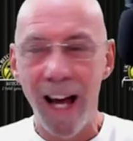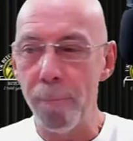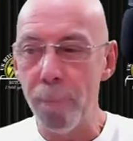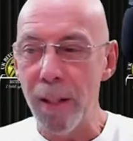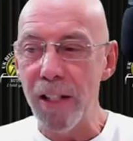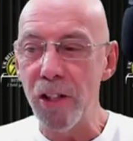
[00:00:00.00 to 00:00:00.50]

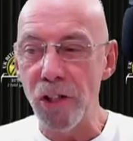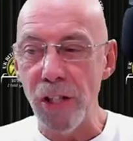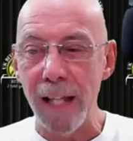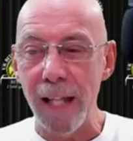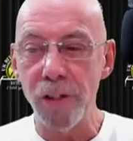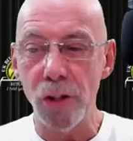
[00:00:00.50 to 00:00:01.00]
have been
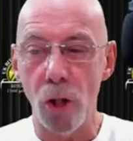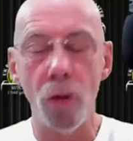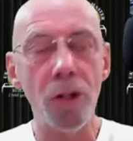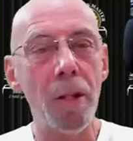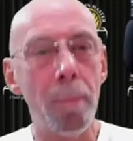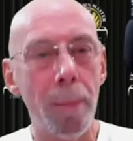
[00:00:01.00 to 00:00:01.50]
sent
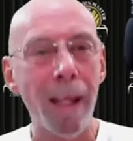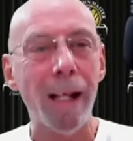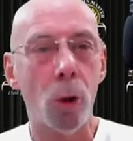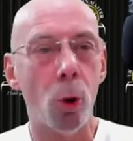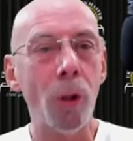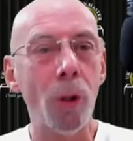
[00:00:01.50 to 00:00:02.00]
on the
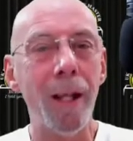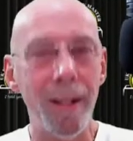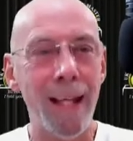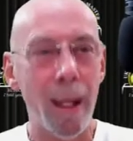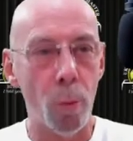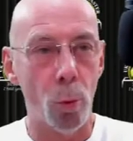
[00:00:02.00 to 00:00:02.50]
Bitcoin
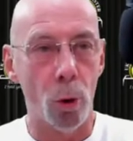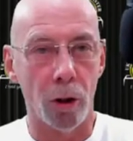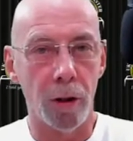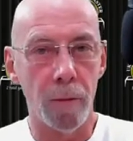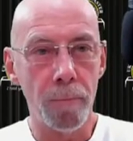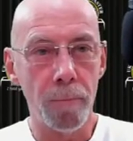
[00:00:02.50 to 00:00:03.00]

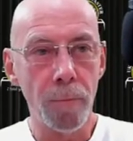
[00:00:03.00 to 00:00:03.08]
network.